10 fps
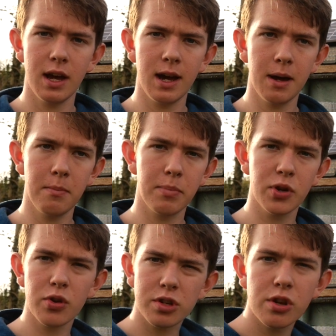but
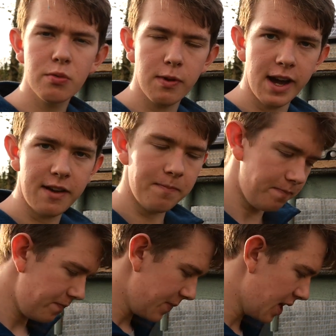not too wet
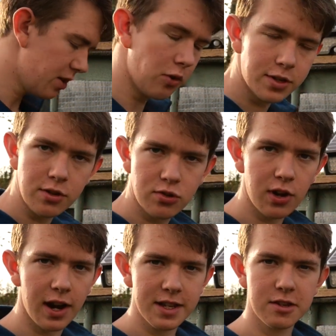and not too dry,